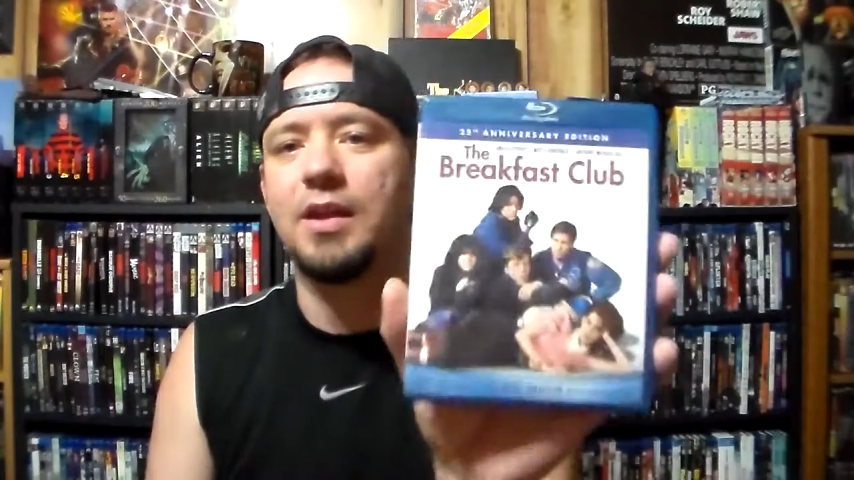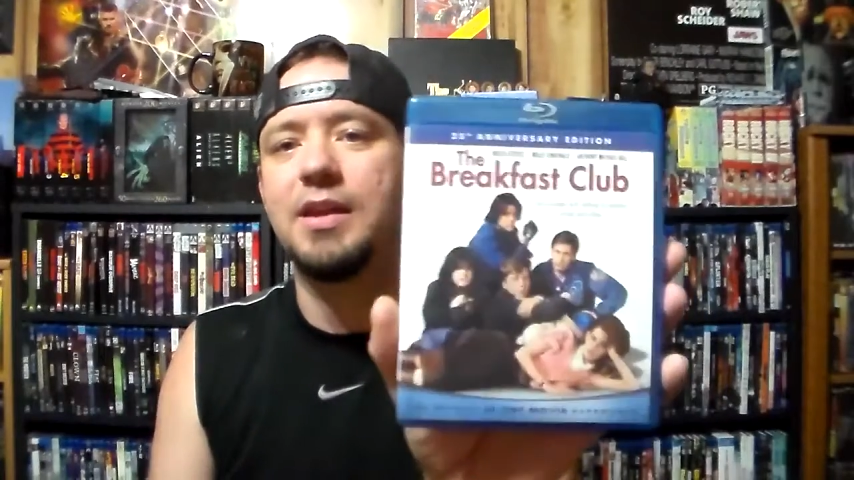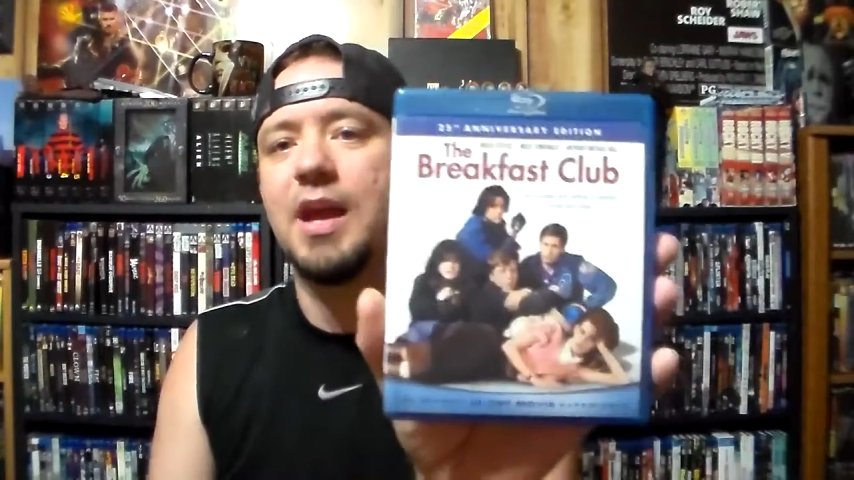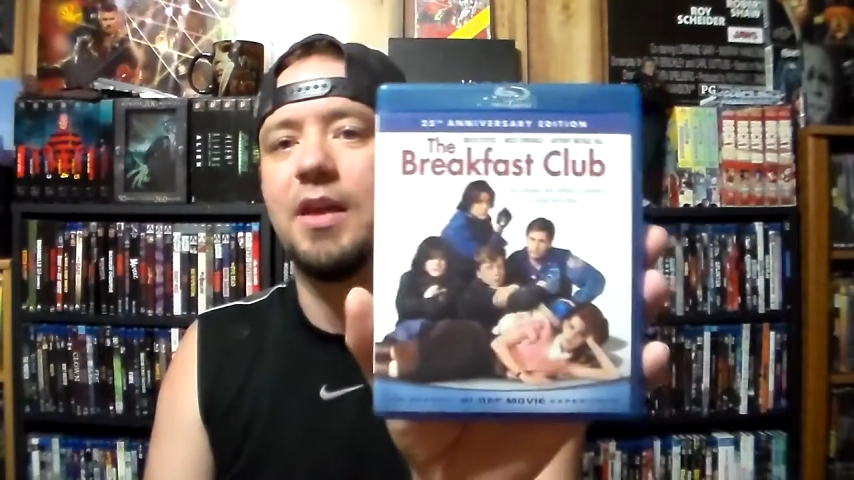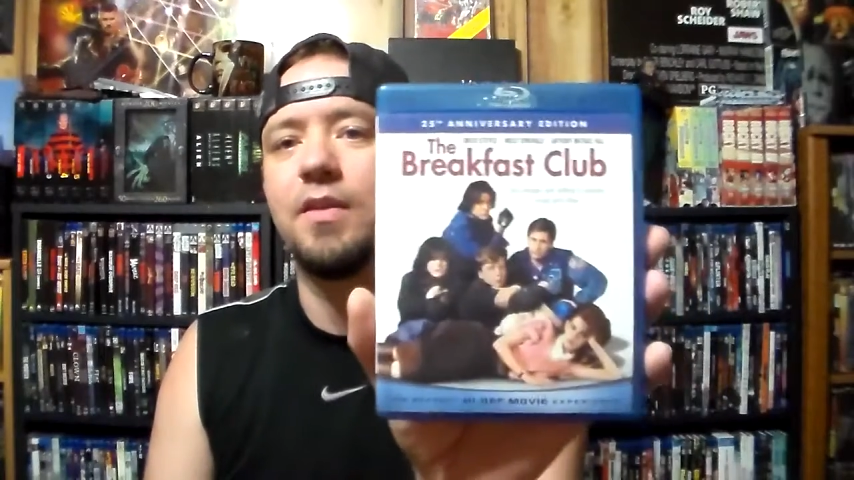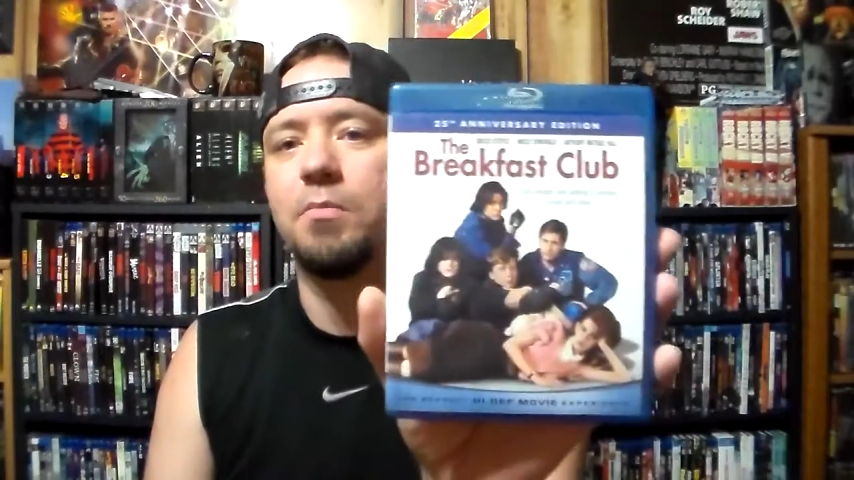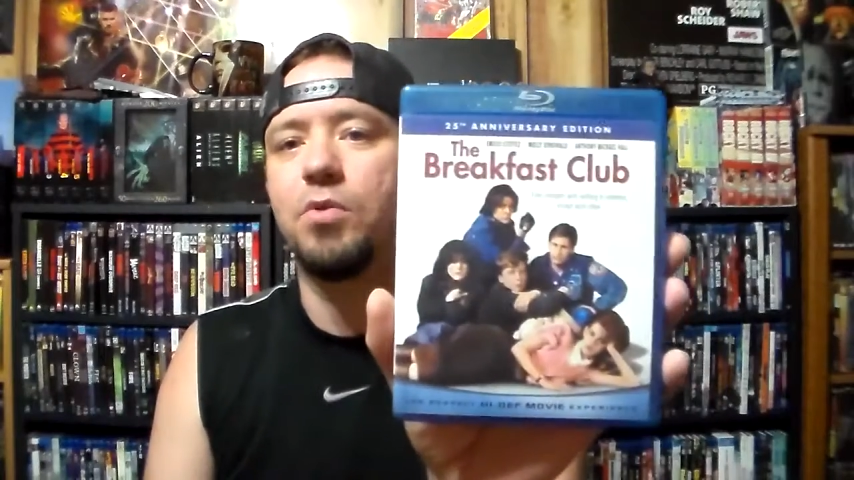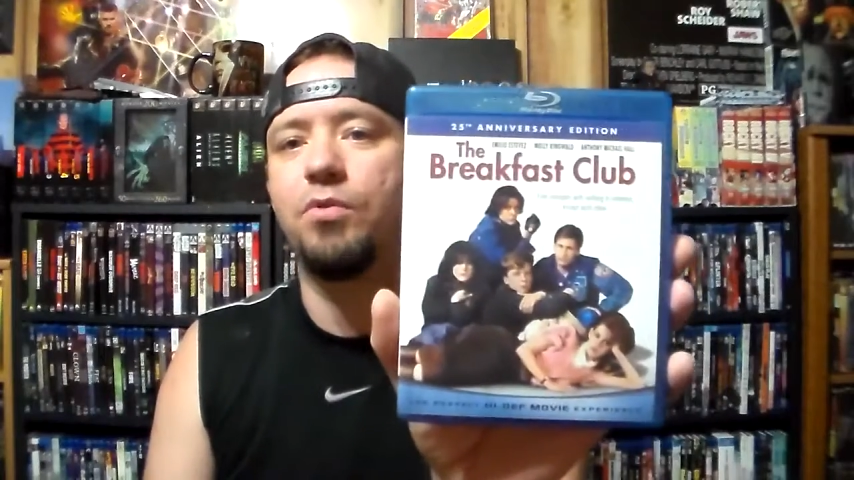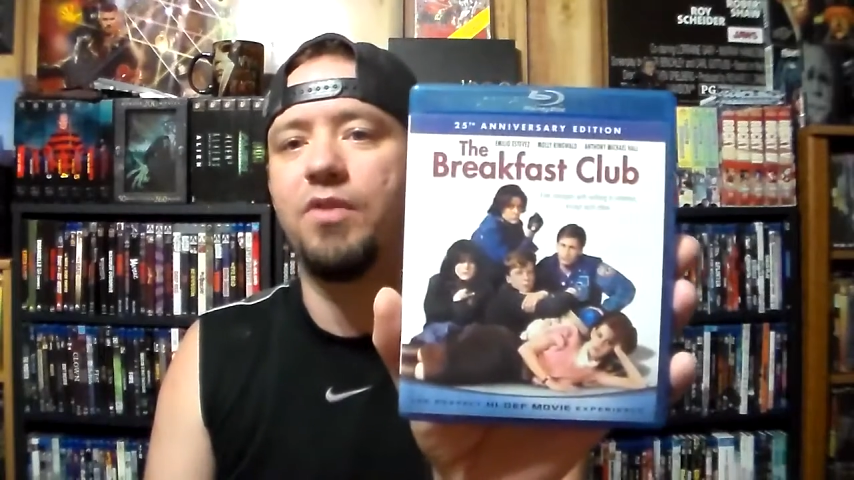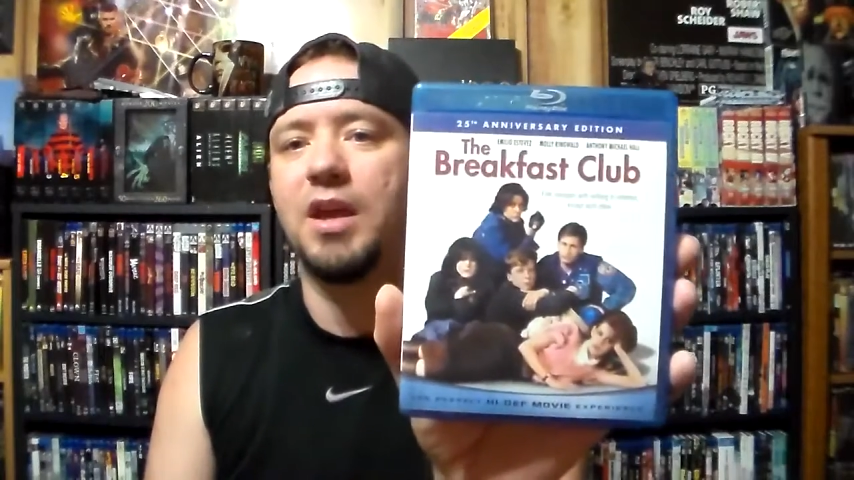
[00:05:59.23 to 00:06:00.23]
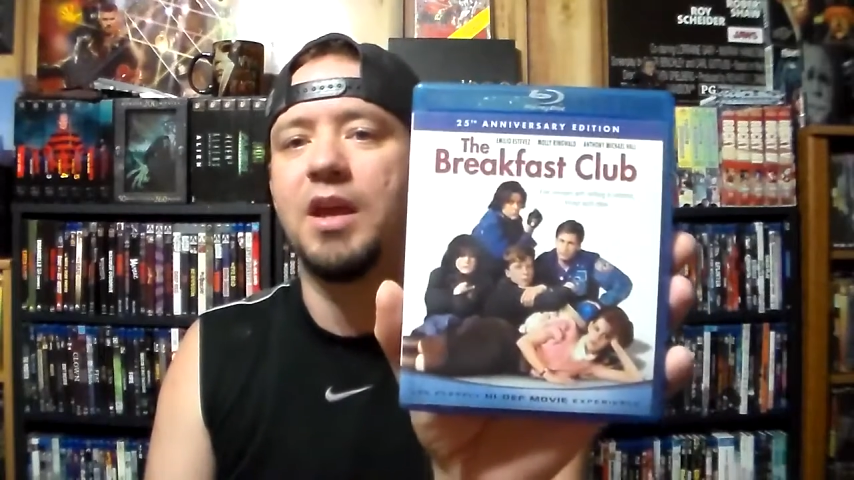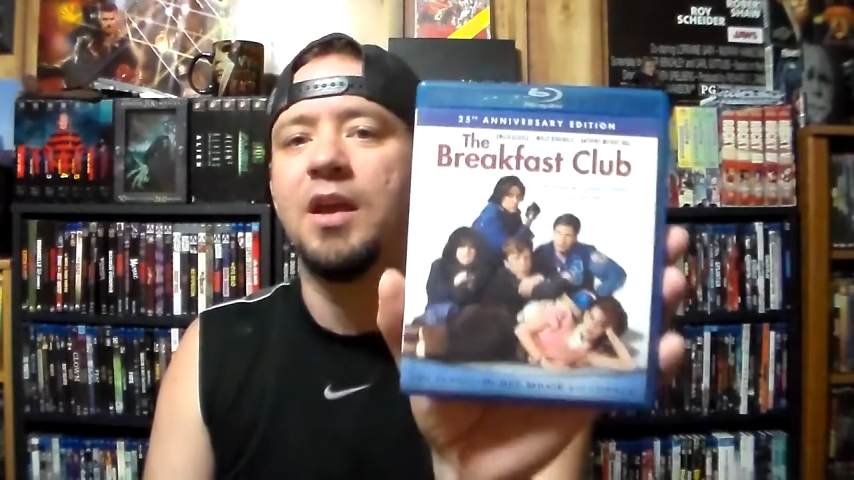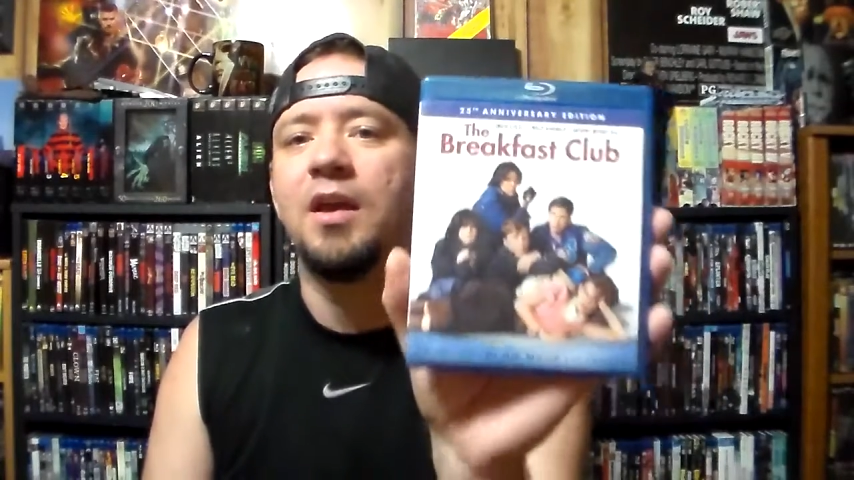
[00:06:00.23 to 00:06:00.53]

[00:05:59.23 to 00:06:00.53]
at the end of the movie.